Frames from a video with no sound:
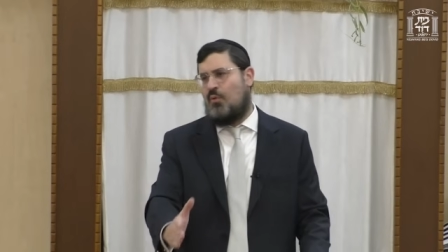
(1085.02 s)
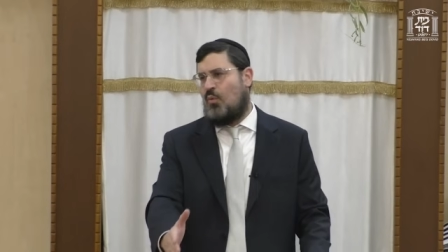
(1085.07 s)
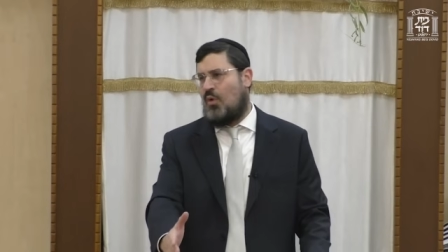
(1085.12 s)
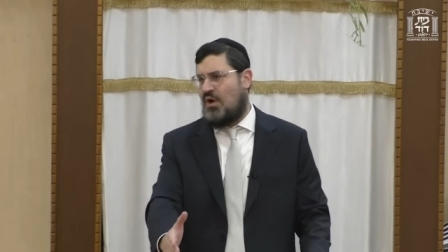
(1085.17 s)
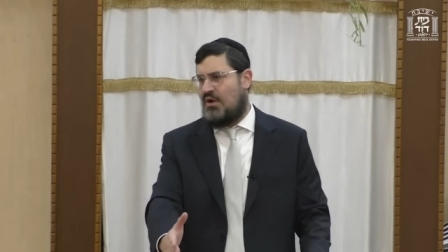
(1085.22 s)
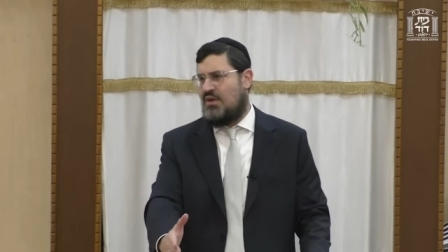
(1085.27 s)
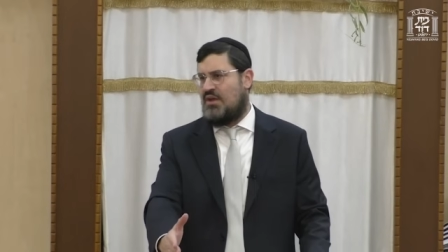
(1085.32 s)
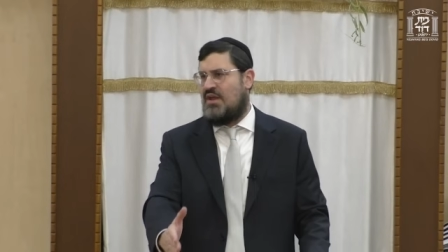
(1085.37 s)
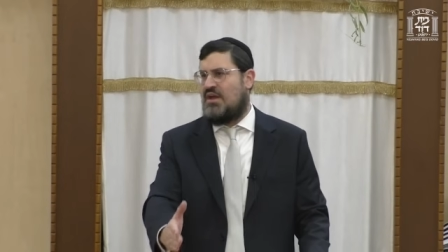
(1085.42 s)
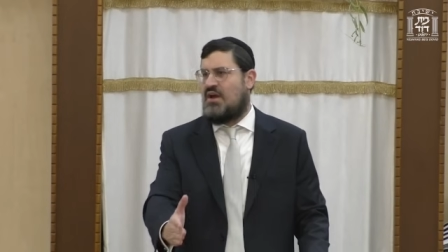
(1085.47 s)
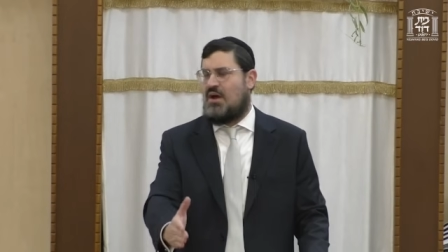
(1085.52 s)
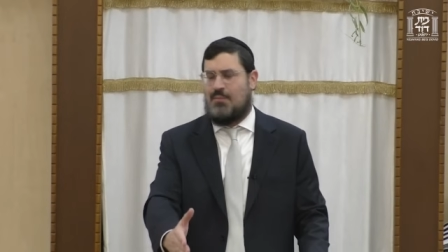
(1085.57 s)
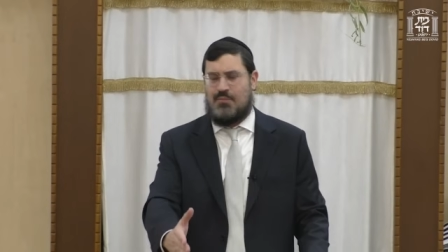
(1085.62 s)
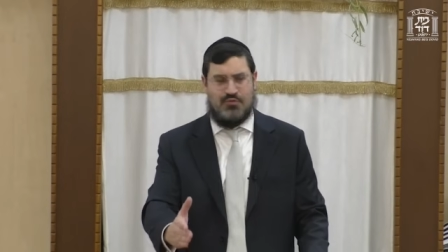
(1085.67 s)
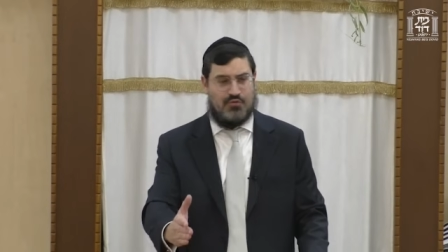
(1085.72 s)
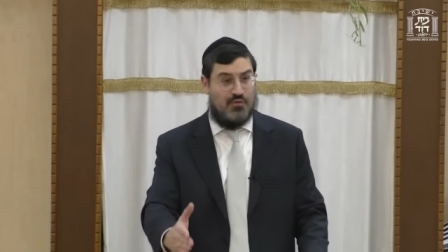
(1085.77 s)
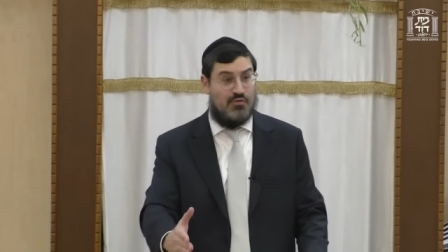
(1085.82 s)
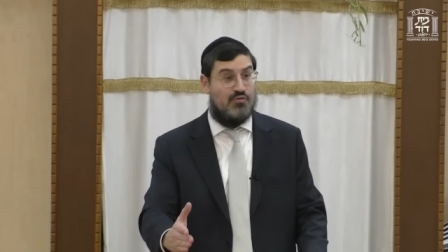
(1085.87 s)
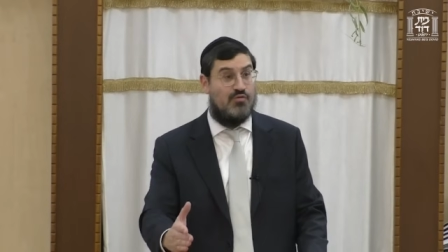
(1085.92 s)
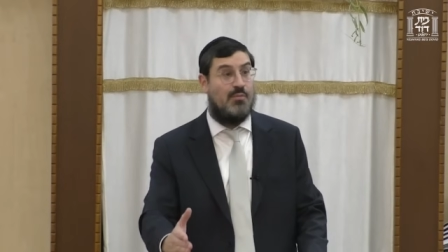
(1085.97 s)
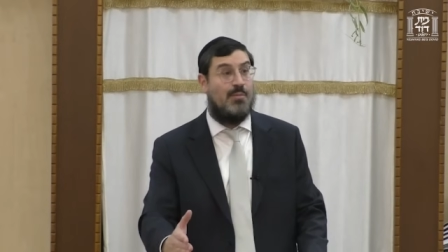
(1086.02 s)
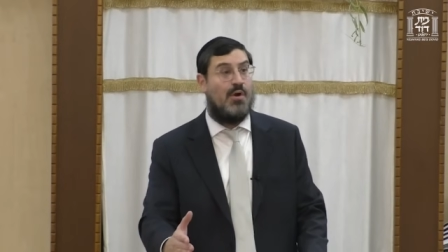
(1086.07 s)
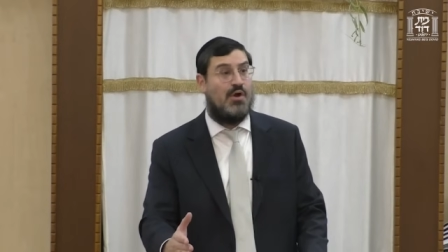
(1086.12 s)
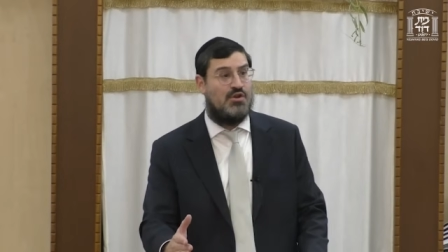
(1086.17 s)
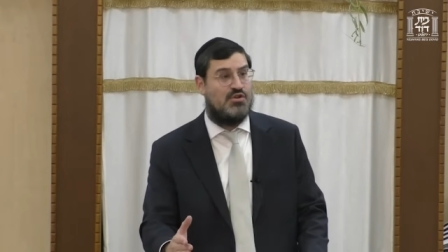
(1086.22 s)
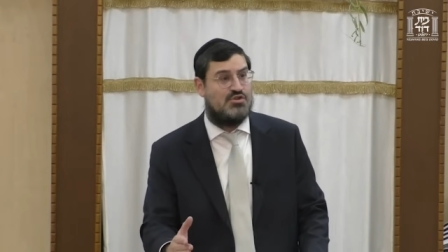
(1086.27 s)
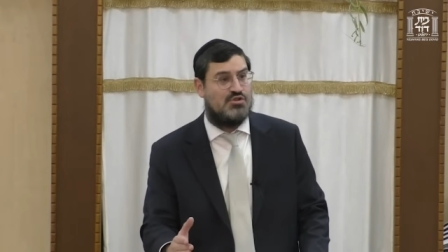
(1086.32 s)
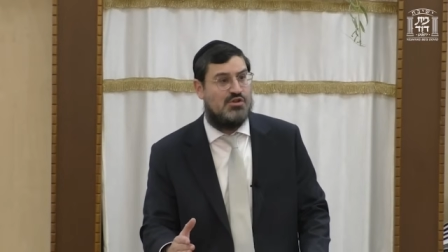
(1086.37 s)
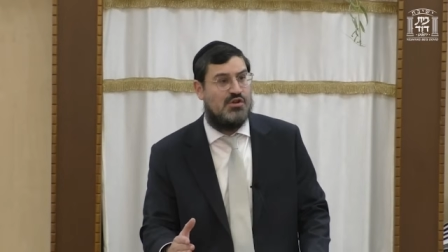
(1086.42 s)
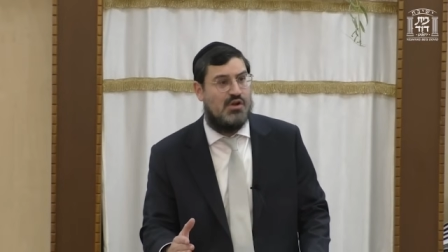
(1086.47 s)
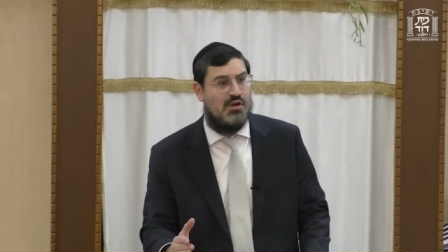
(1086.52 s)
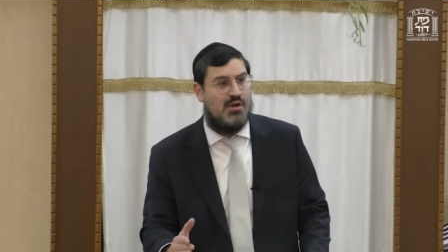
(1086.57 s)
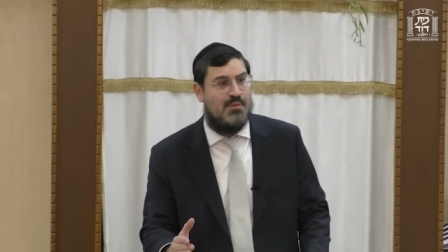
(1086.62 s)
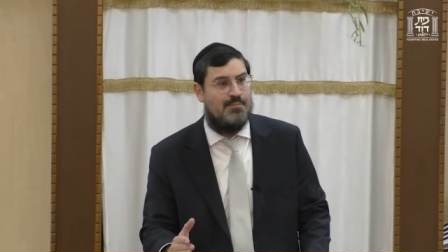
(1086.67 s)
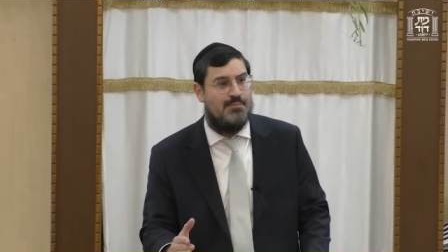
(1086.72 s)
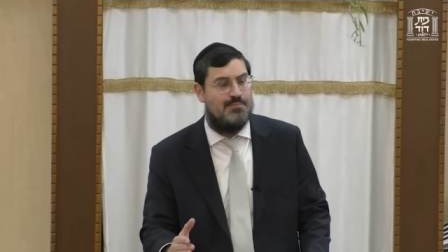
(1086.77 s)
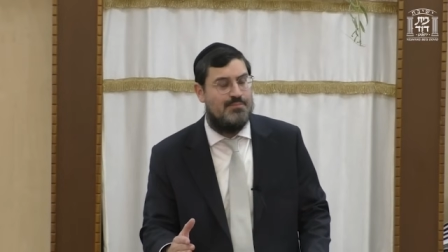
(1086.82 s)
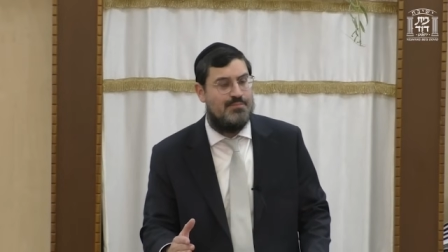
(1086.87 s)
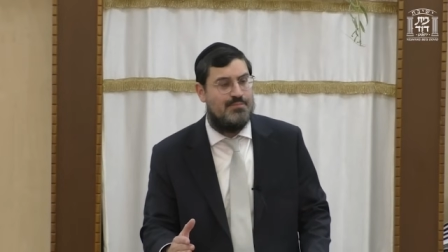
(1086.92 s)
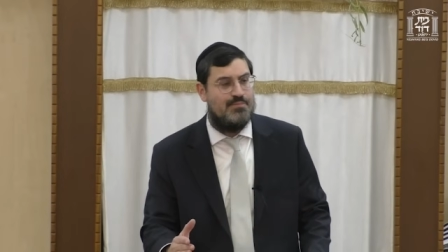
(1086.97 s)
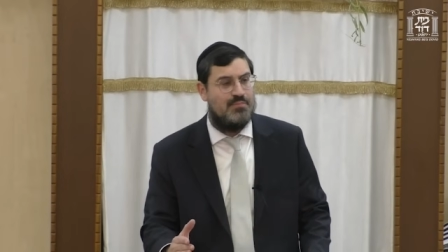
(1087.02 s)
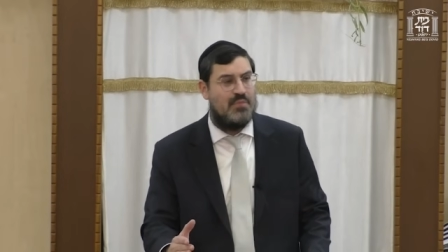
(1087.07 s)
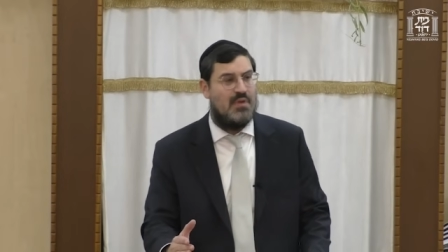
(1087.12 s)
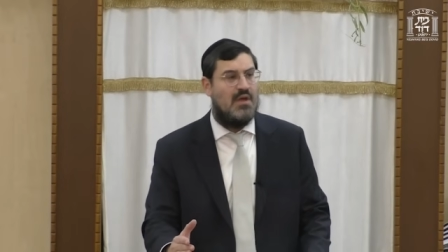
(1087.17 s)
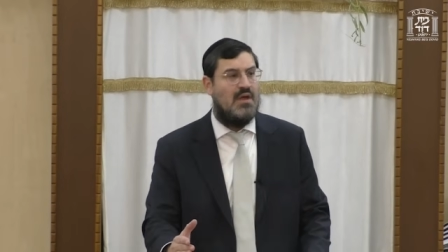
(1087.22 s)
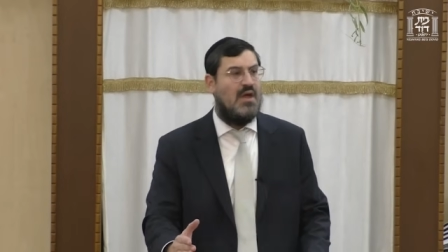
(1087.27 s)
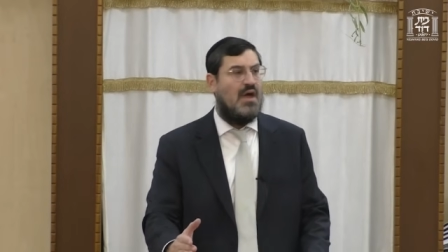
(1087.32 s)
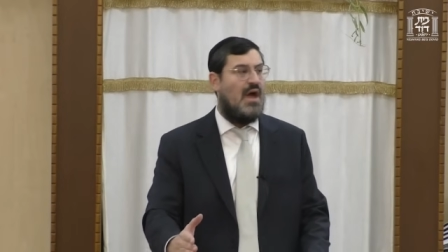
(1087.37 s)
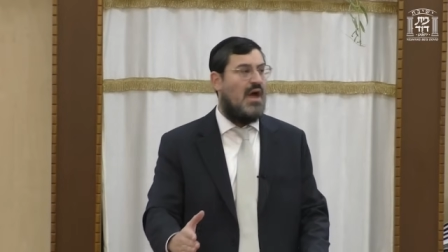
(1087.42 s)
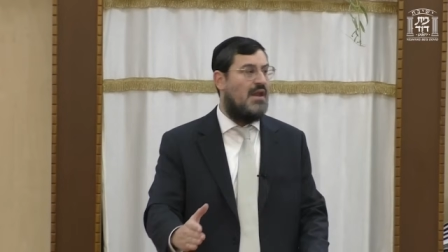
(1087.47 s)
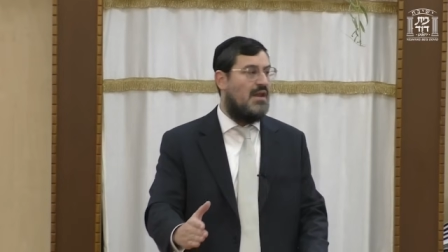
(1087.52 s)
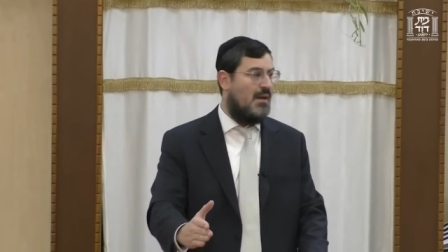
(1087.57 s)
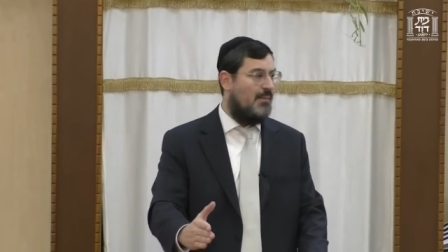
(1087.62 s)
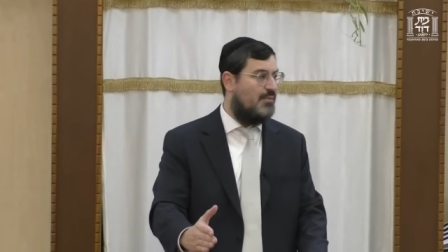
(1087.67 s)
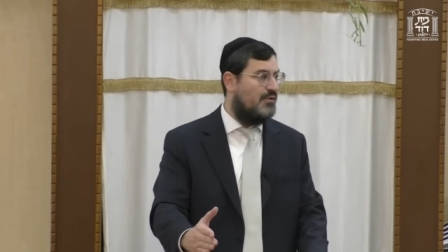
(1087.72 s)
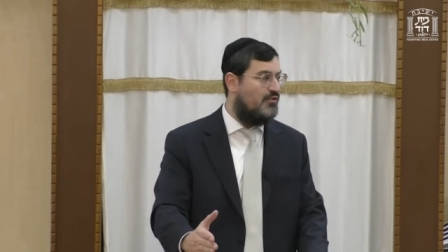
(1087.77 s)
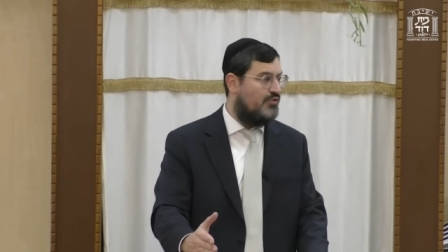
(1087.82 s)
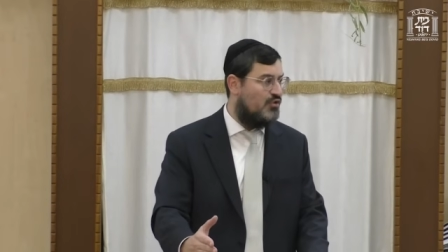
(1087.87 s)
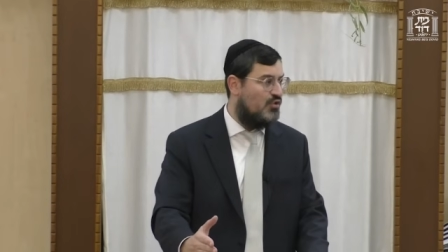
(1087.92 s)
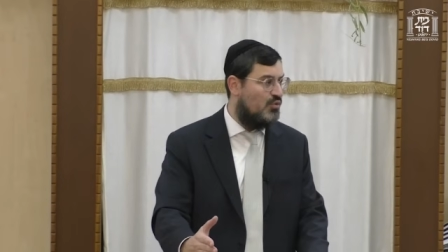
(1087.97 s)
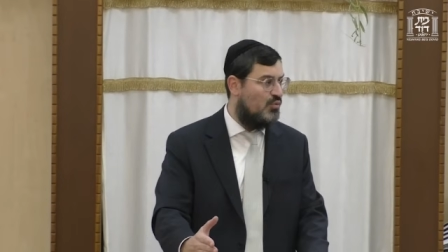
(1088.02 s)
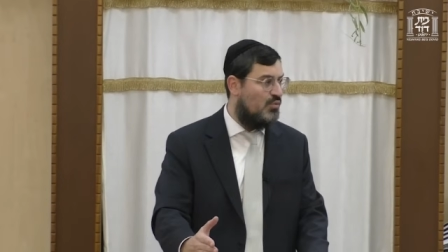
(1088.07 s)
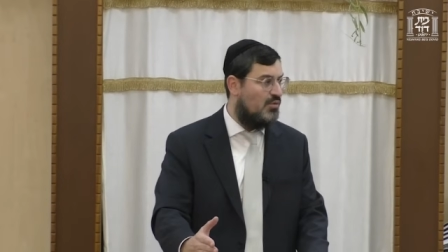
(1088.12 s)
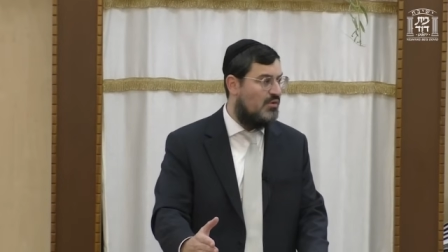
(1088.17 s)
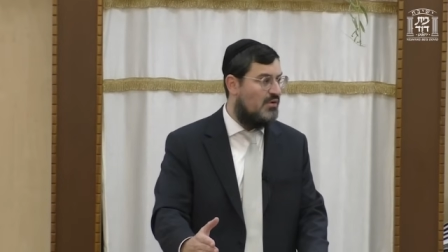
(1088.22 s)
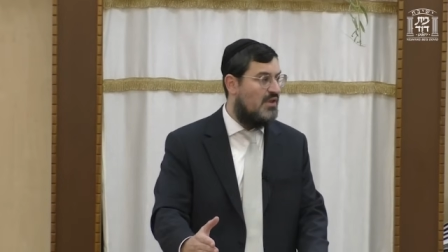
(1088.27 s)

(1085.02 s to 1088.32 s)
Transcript: one, it comes from the Rabbi and number two,